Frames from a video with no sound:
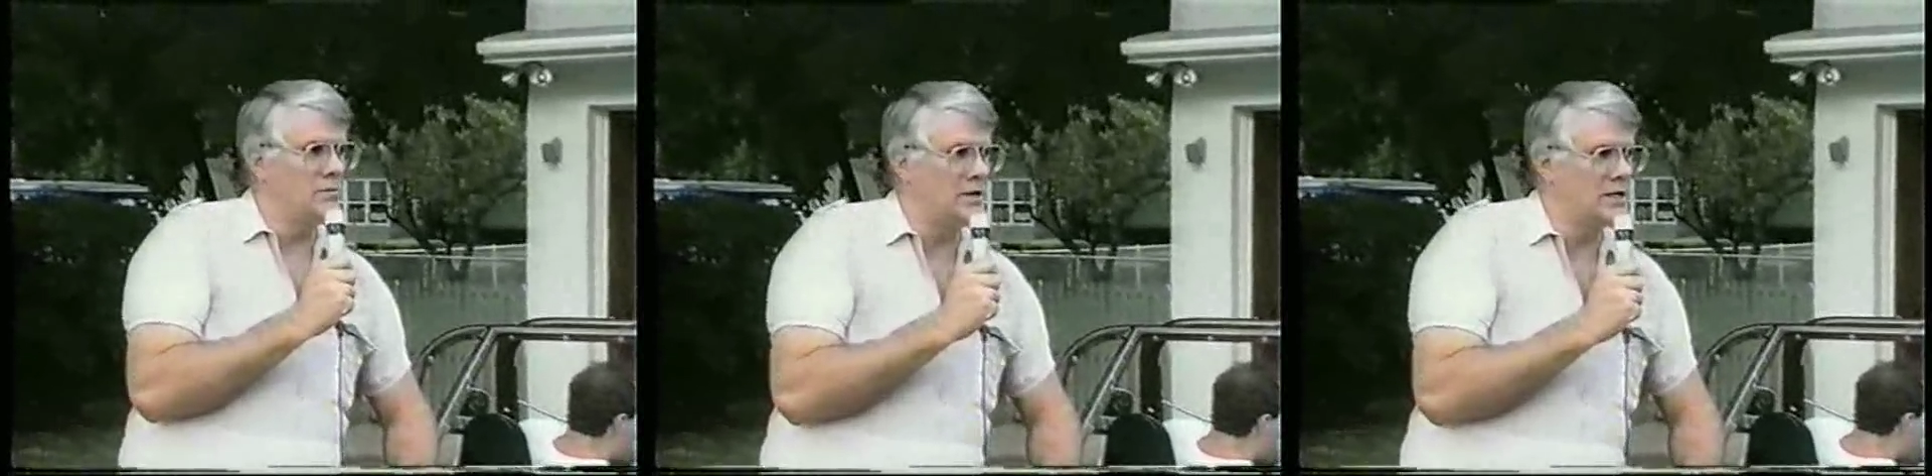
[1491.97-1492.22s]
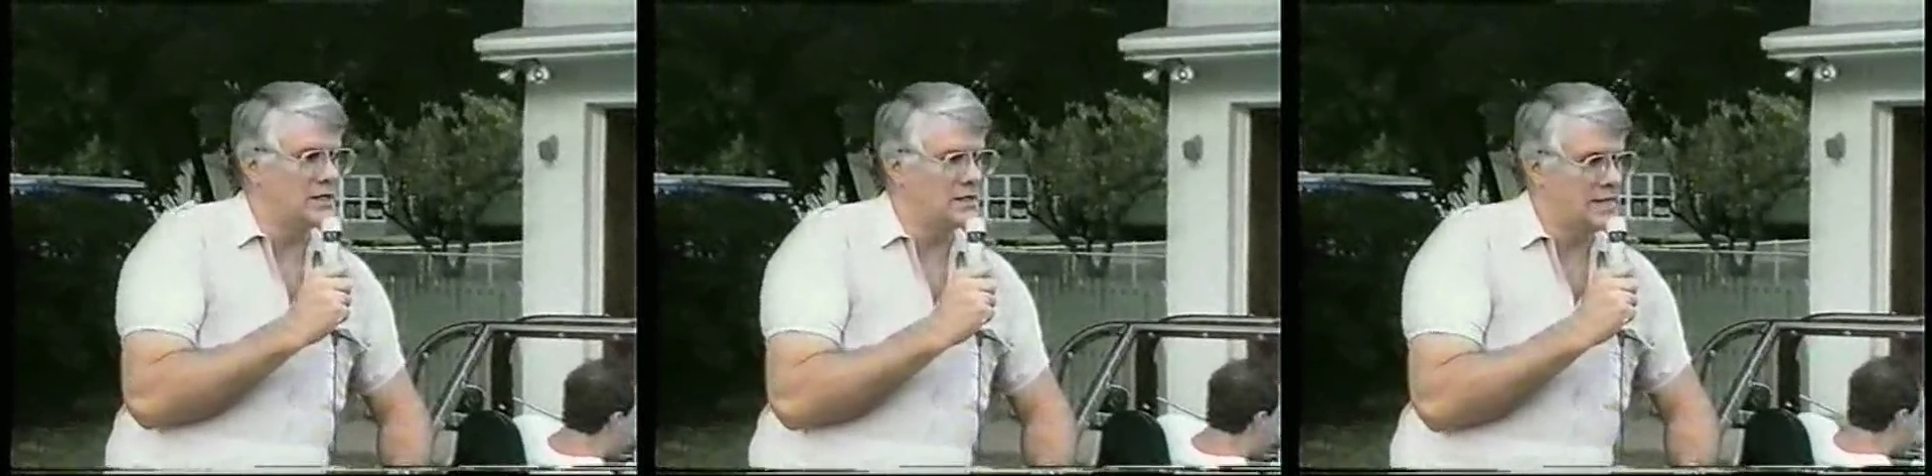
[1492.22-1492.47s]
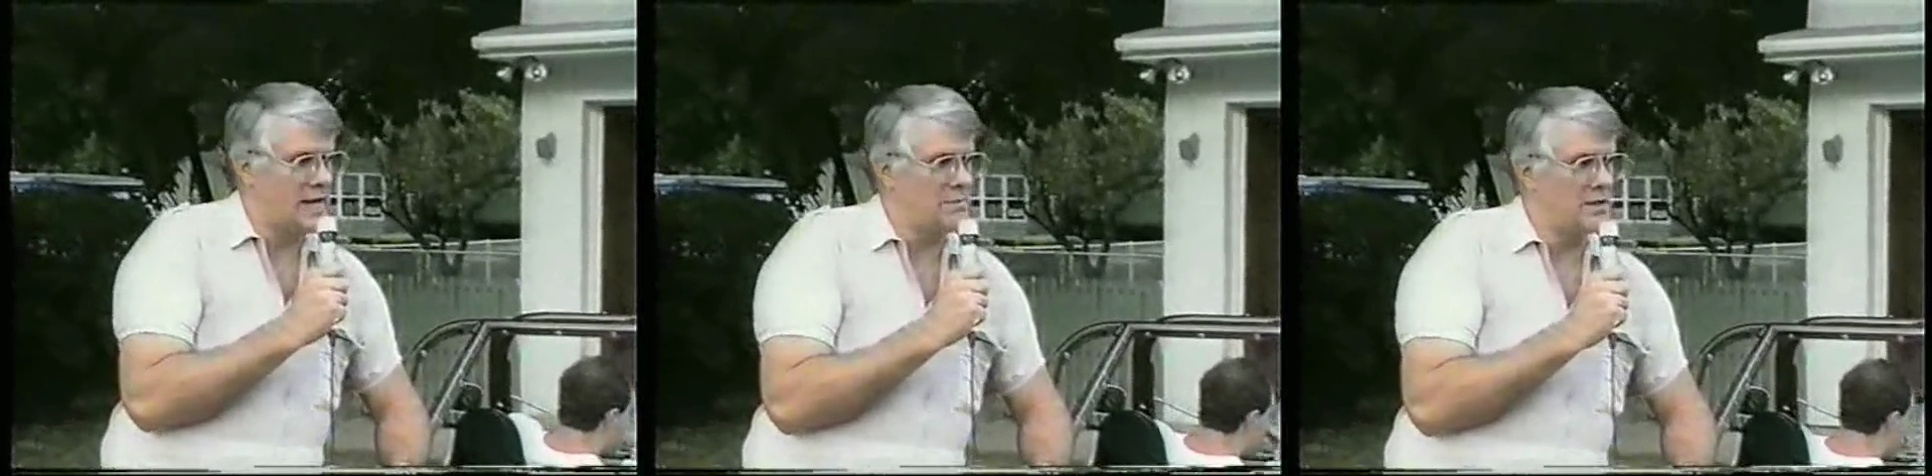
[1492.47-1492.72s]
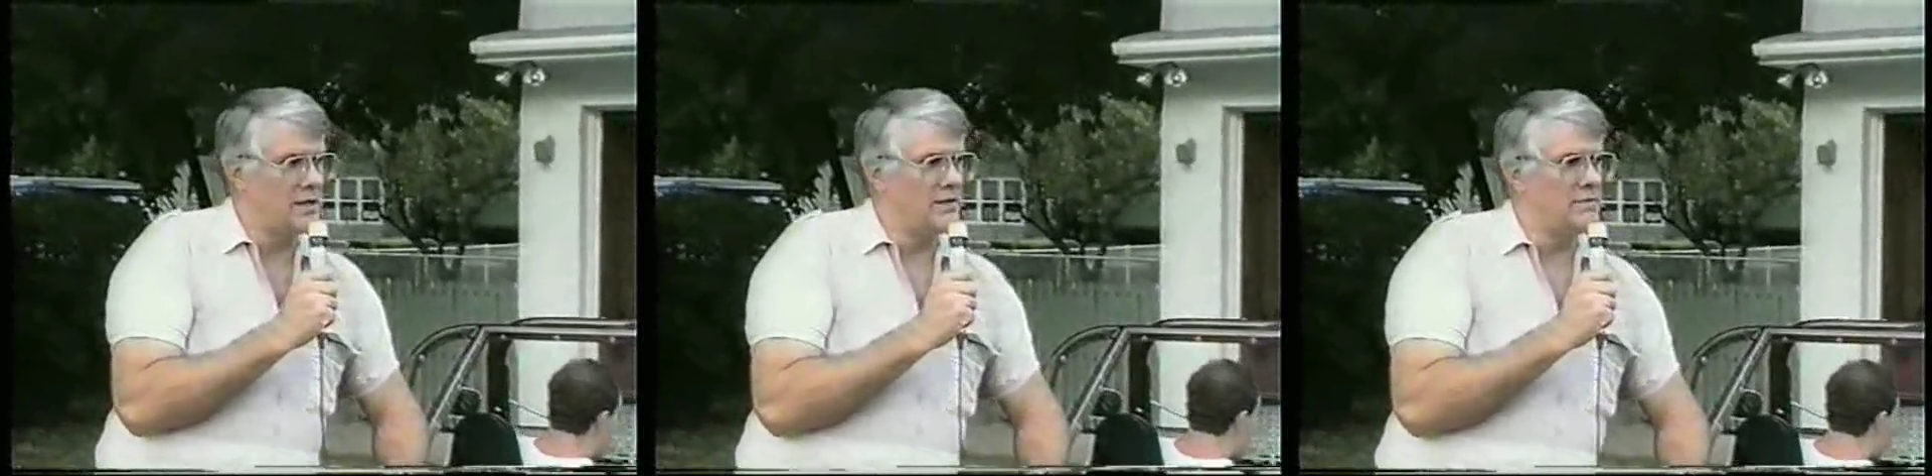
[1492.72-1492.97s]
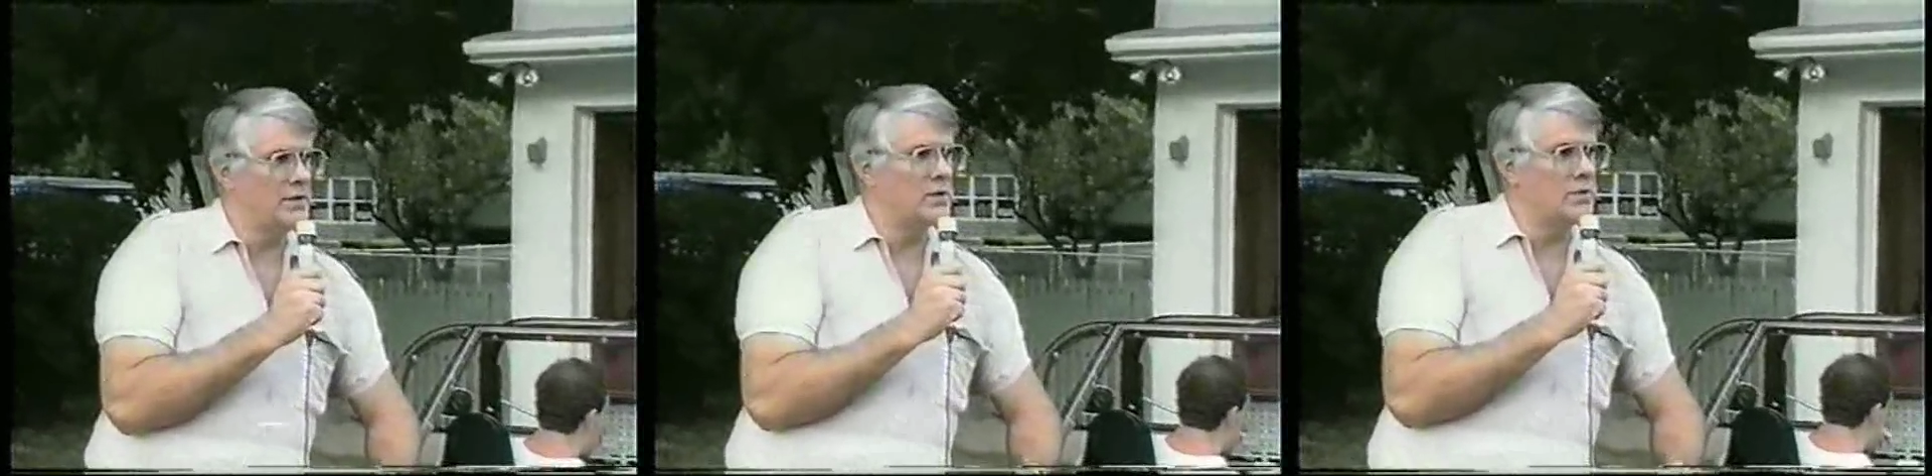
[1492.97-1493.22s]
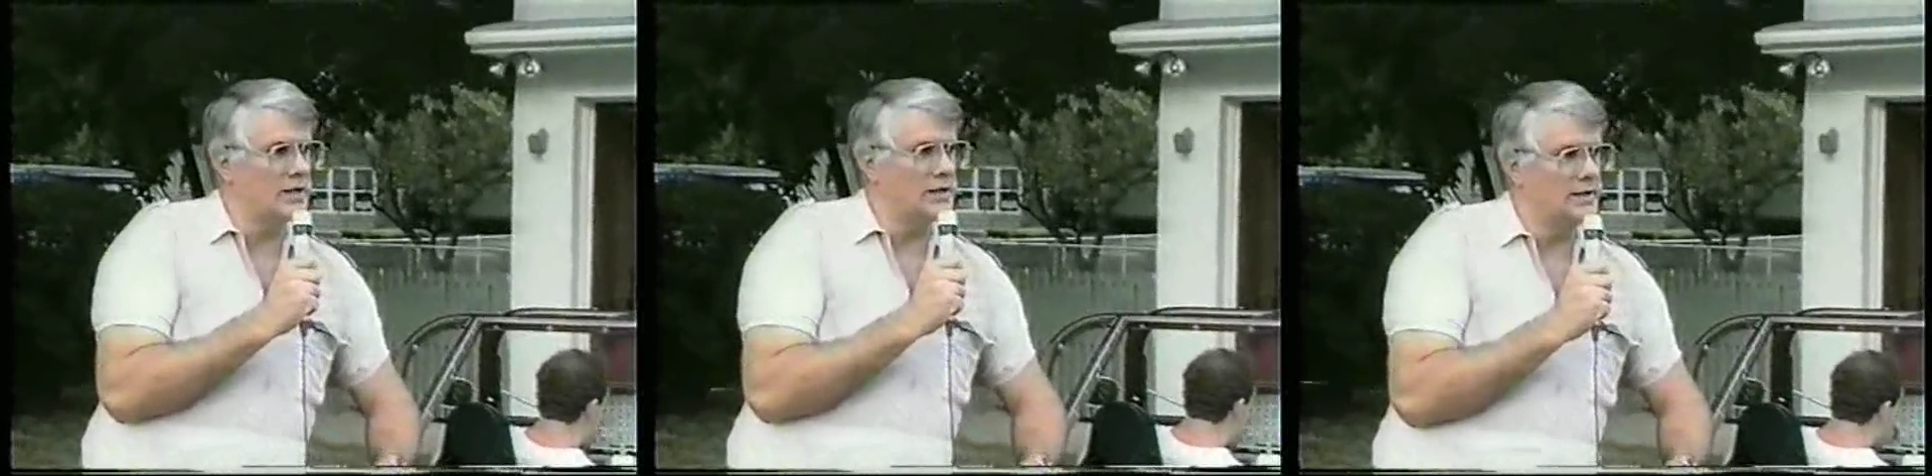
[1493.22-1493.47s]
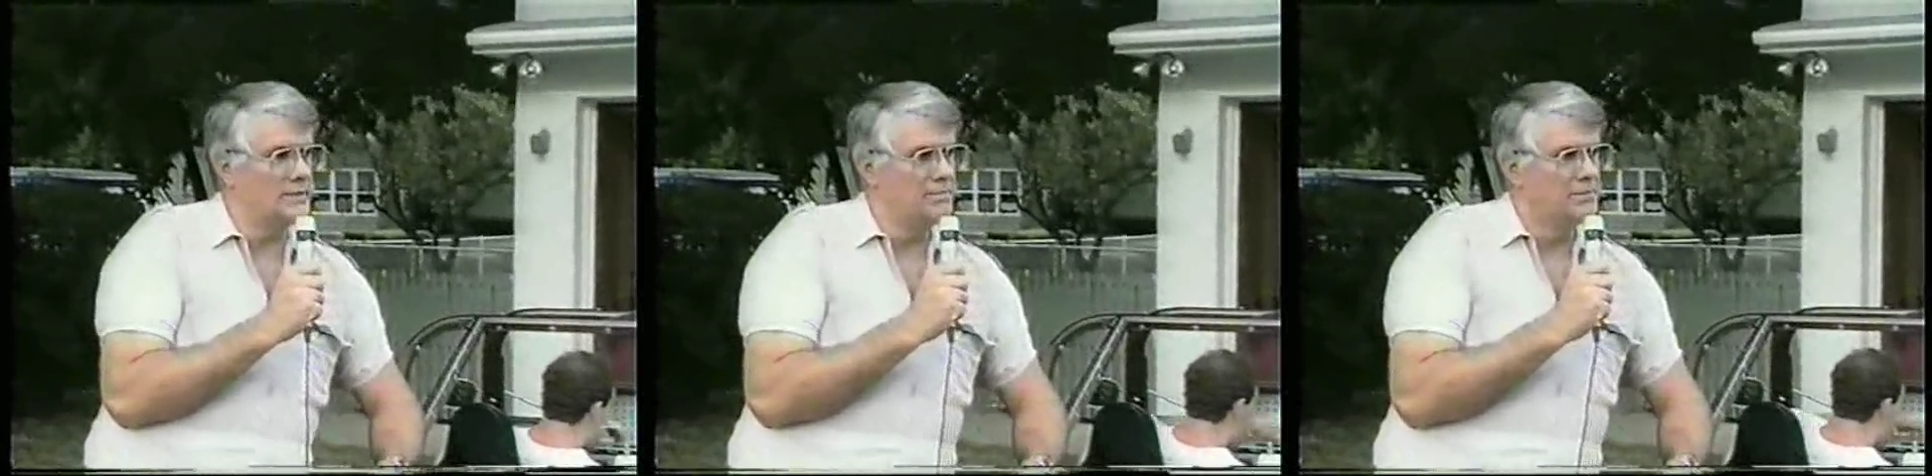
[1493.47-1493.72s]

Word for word: be contaminated very quickly.